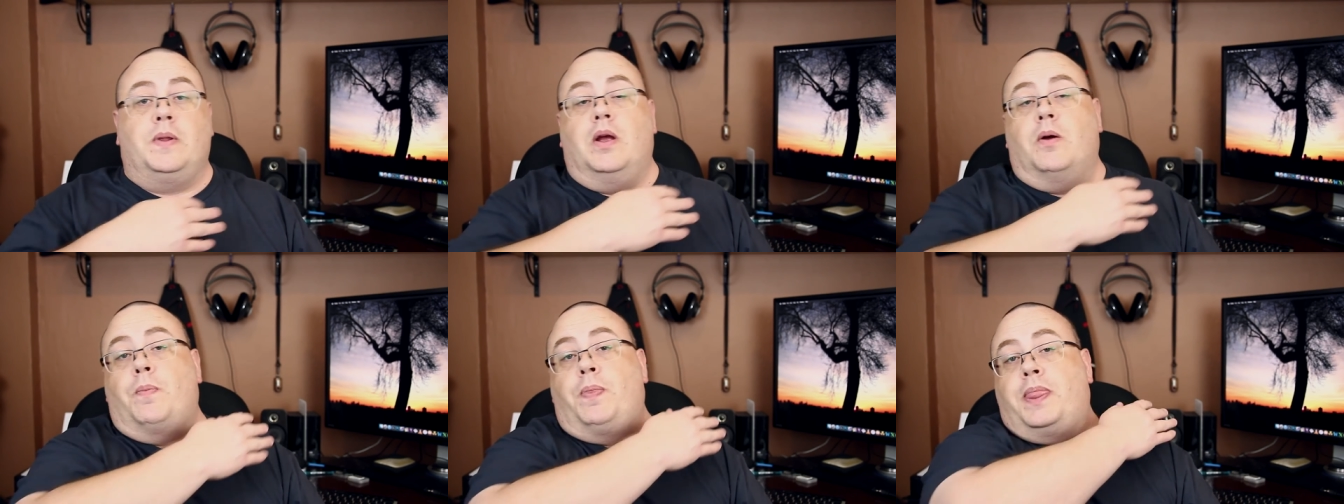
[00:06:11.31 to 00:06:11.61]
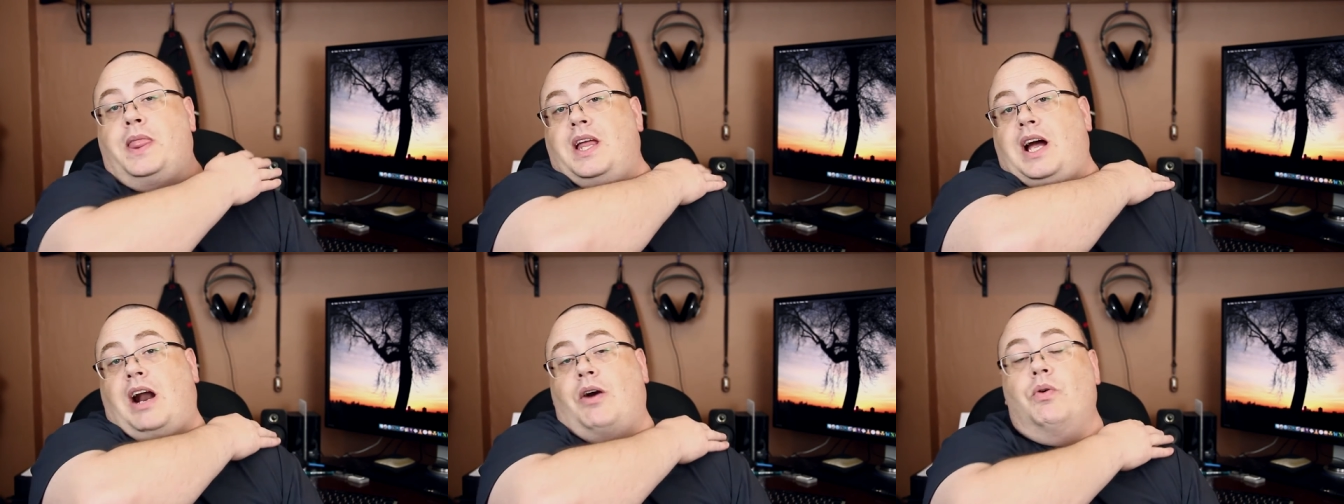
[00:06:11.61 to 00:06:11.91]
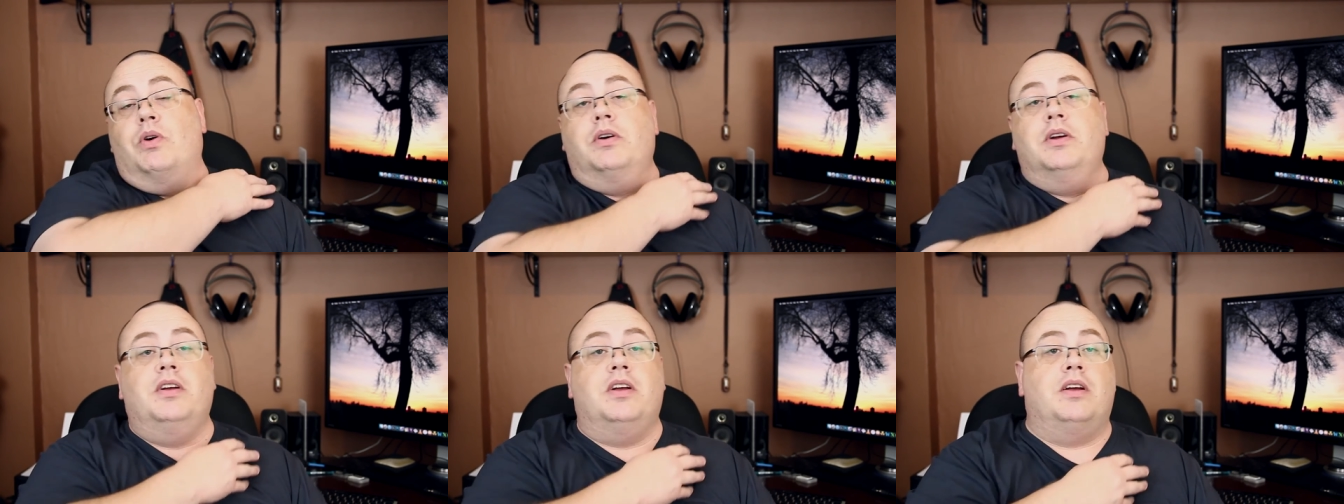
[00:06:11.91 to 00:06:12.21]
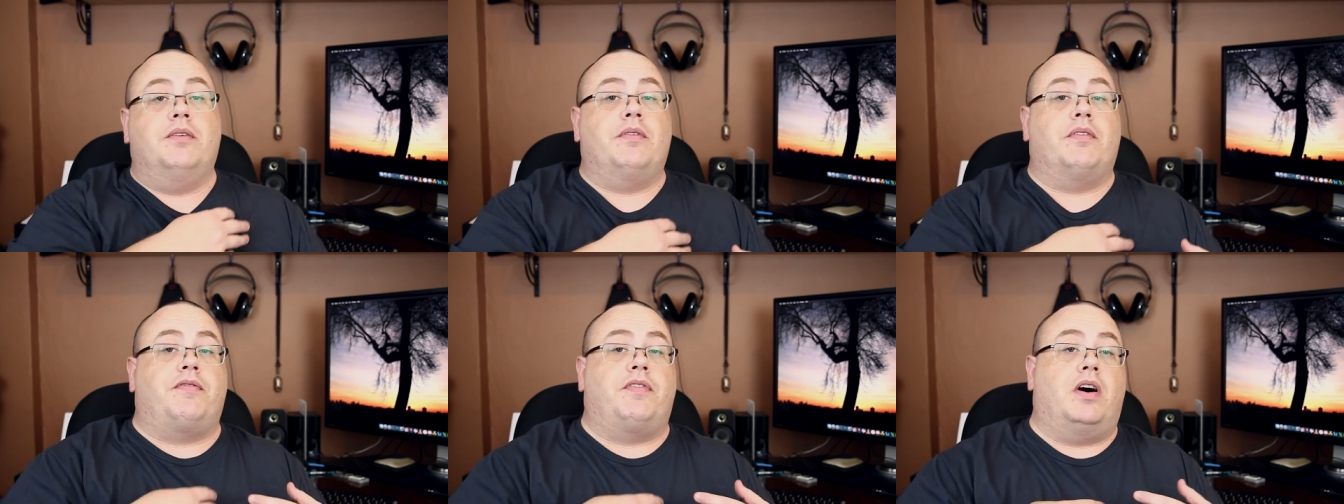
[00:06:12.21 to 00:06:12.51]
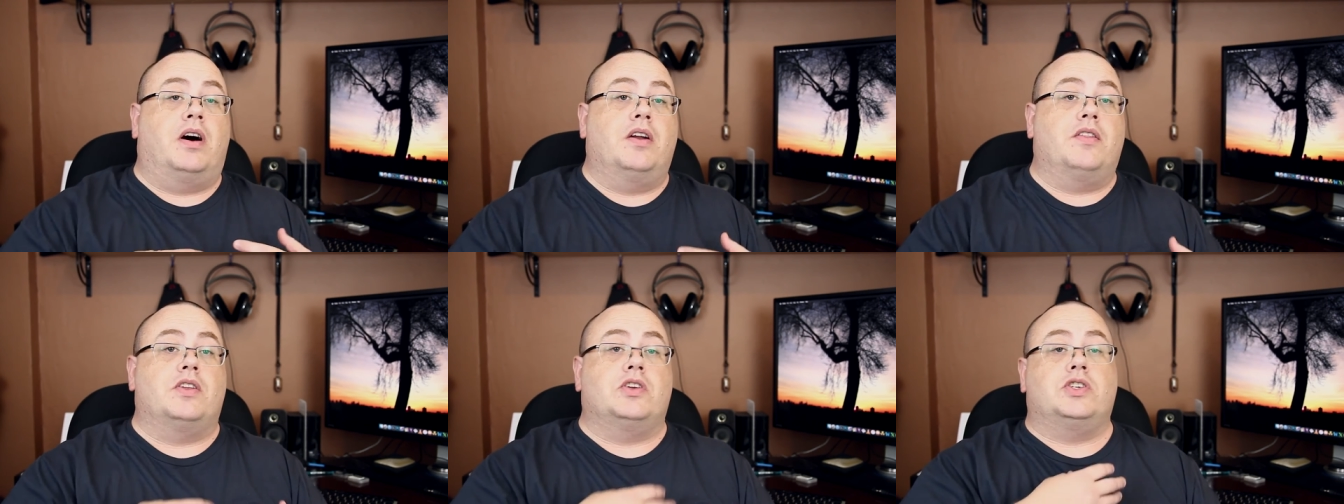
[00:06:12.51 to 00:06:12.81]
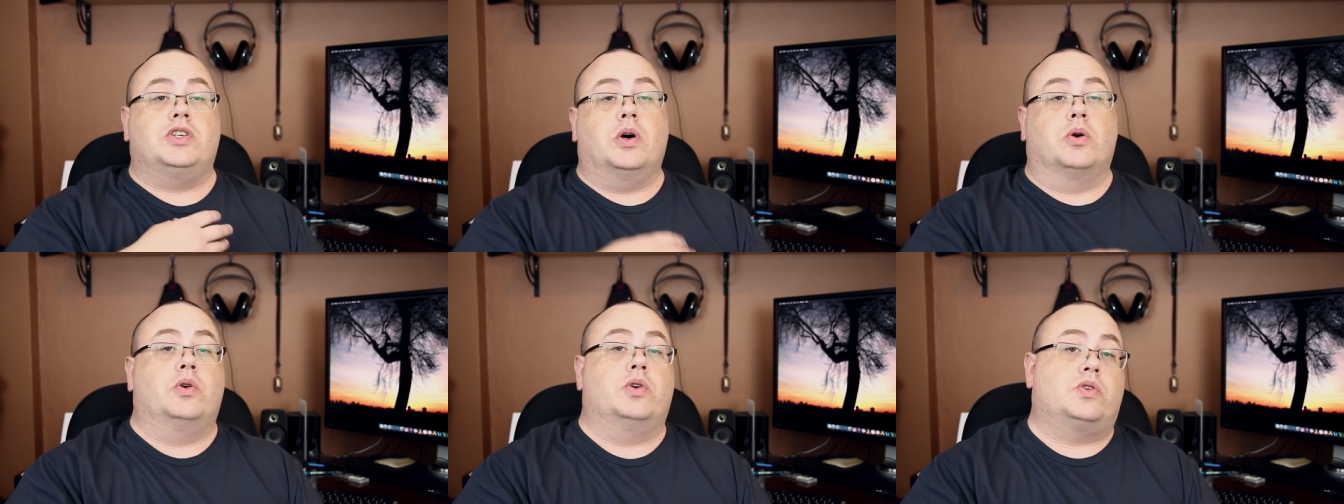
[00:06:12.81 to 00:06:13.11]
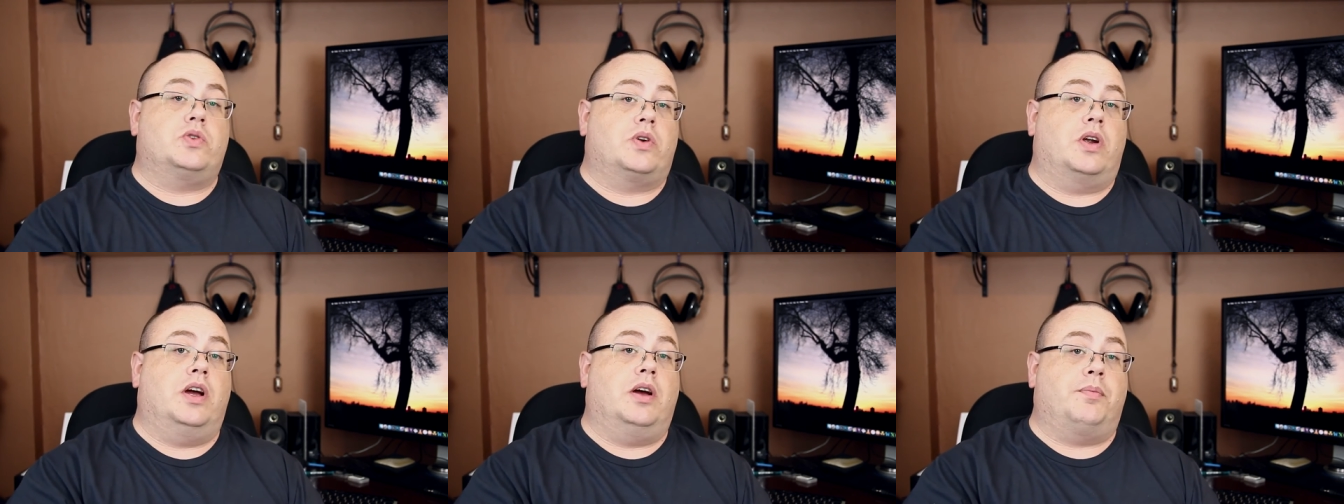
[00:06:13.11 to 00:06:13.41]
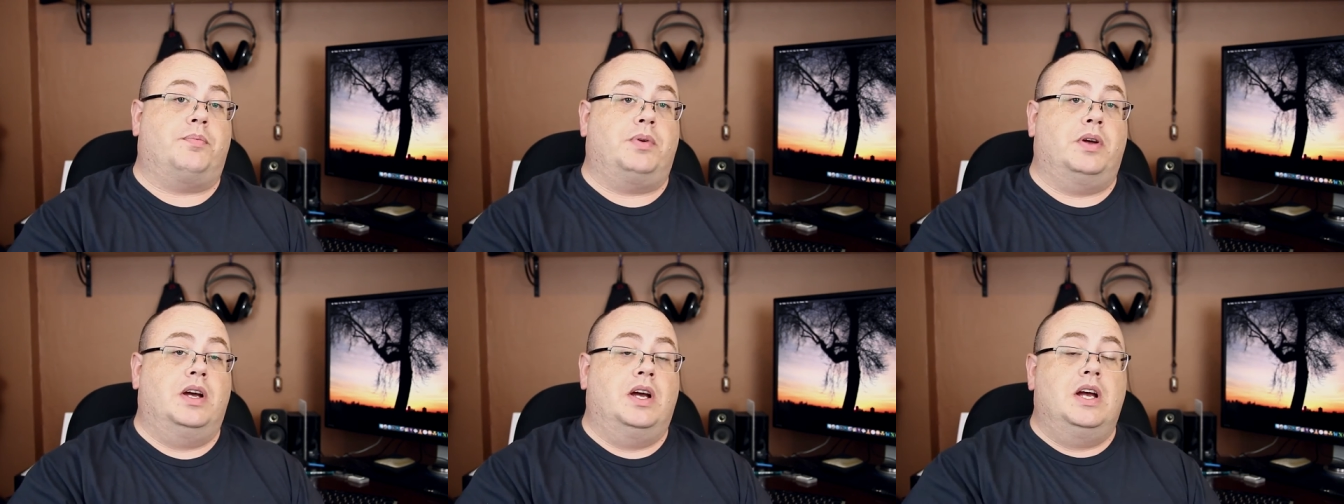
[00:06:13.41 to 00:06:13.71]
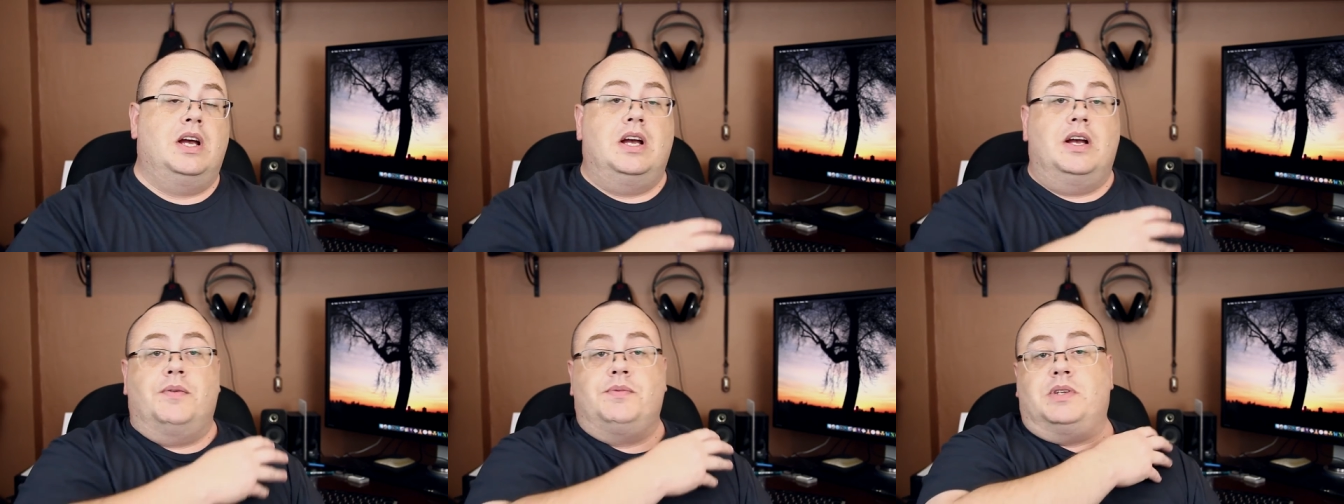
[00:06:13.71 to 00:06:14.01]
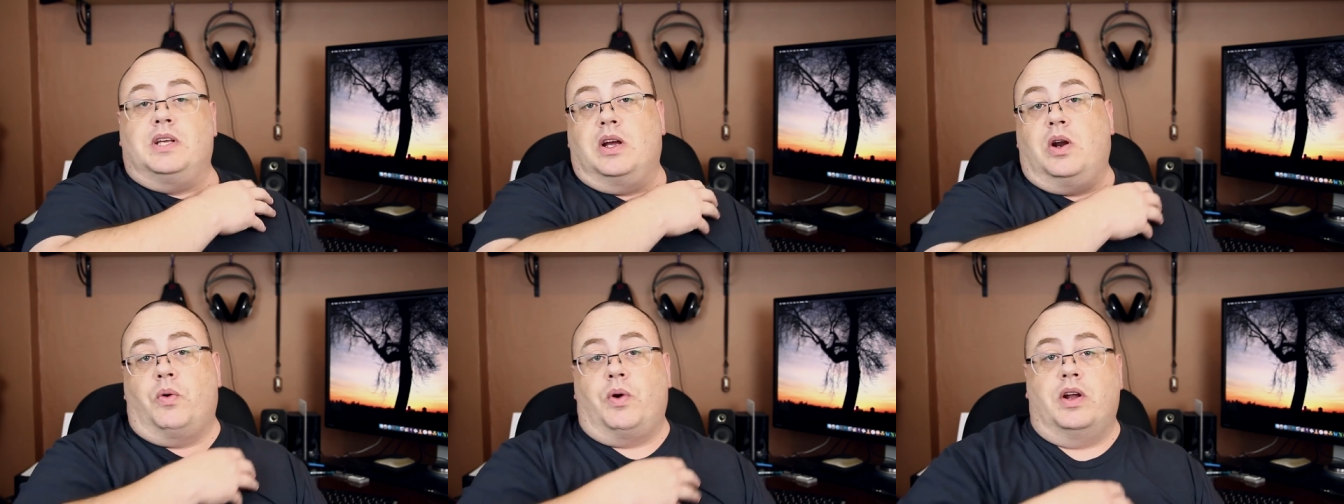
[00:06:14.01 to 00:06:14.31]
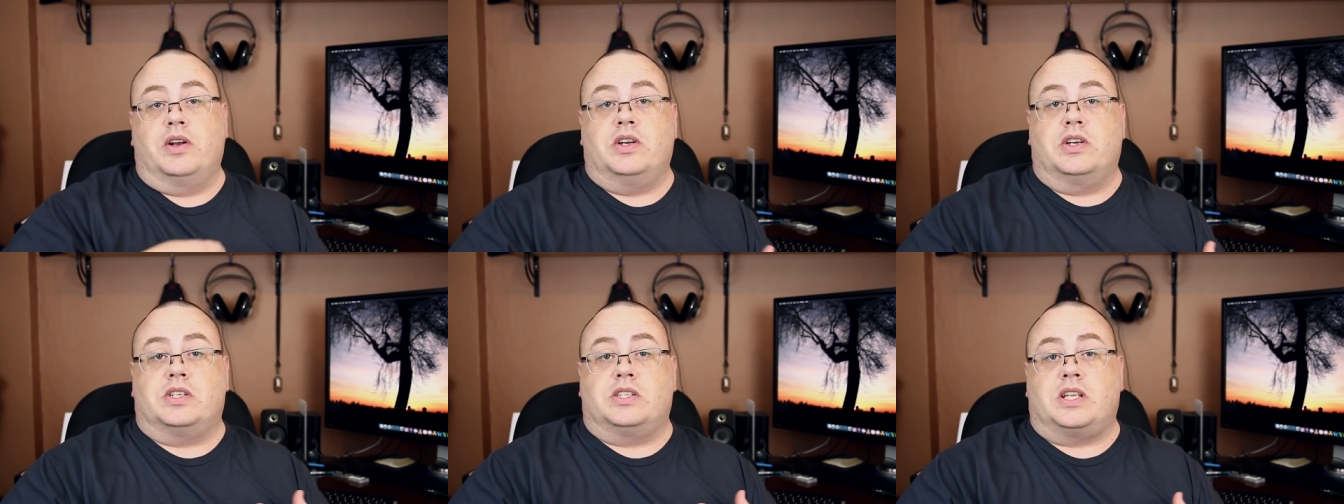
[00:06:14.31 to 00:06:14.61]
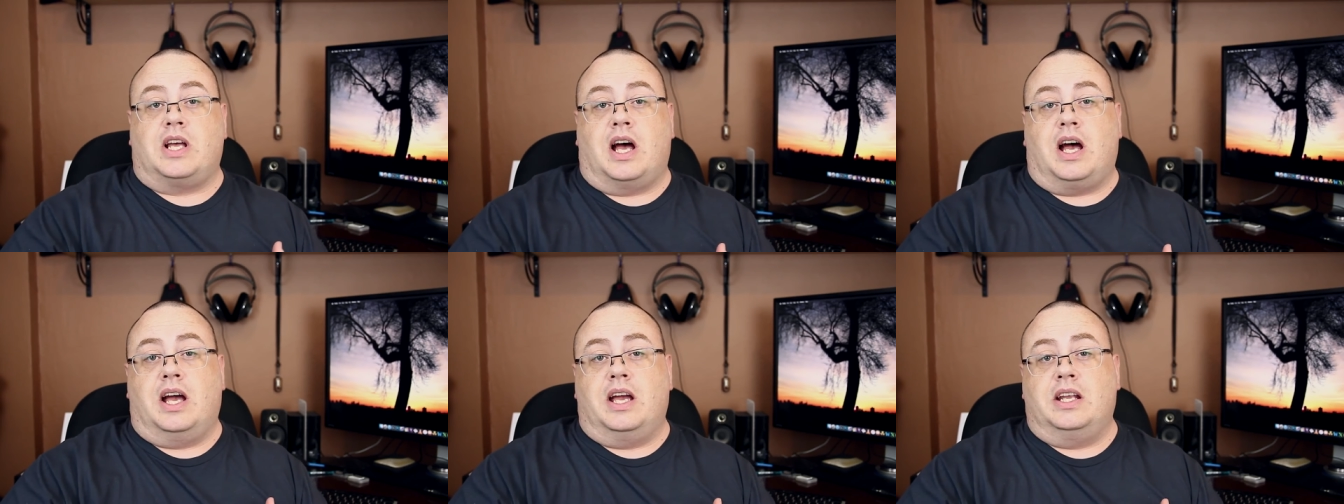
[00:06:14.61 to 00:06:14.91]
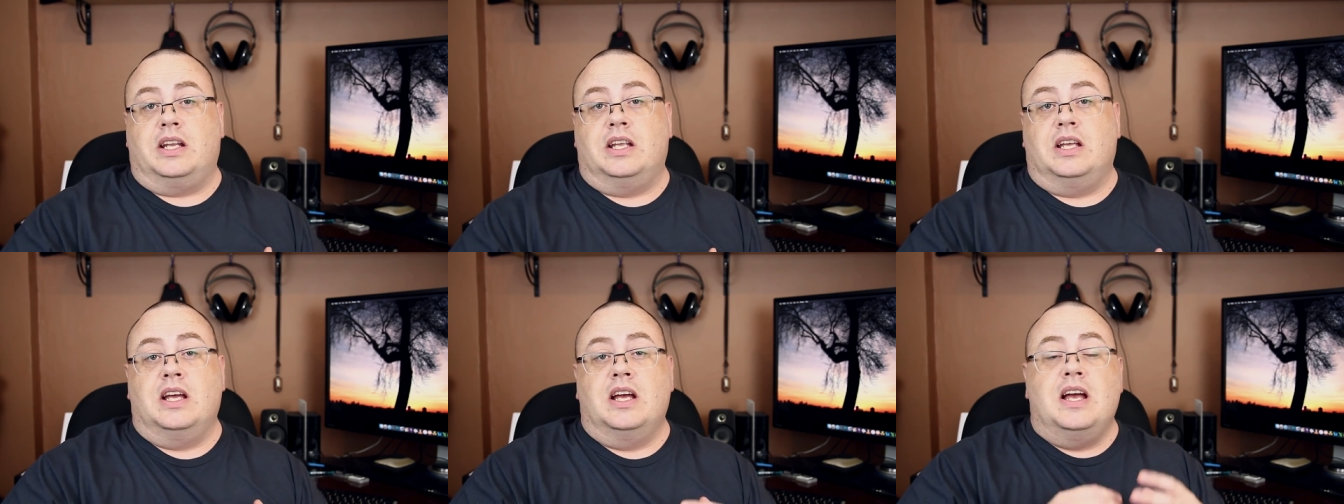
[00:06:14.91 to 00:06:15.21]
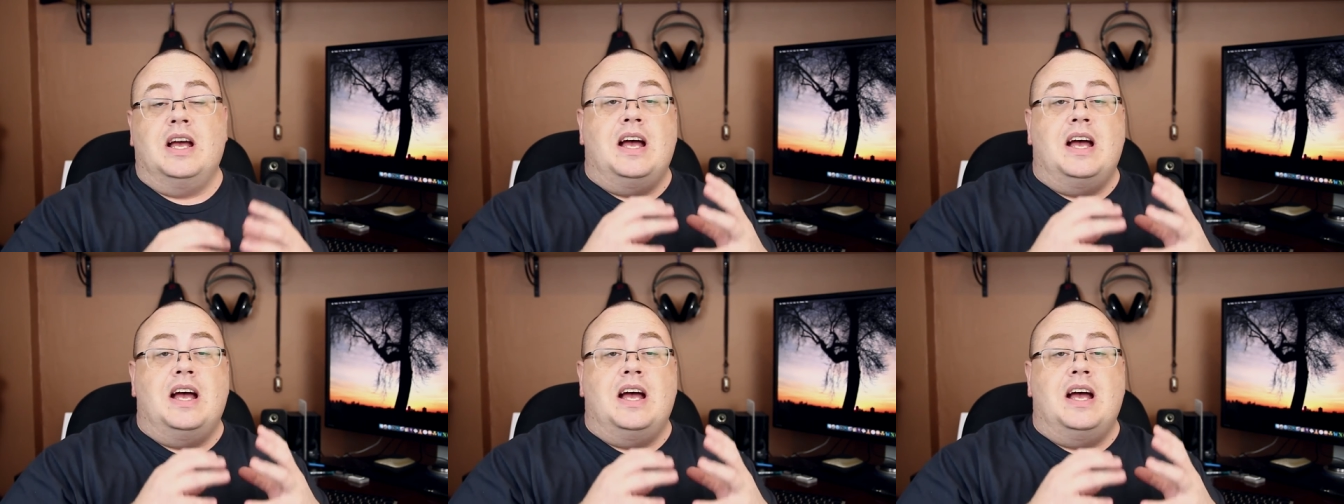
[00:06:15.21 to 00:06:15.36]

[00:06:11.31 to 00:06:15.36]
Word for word: You know, I really am a fan of the shoulder strap so that go around your side.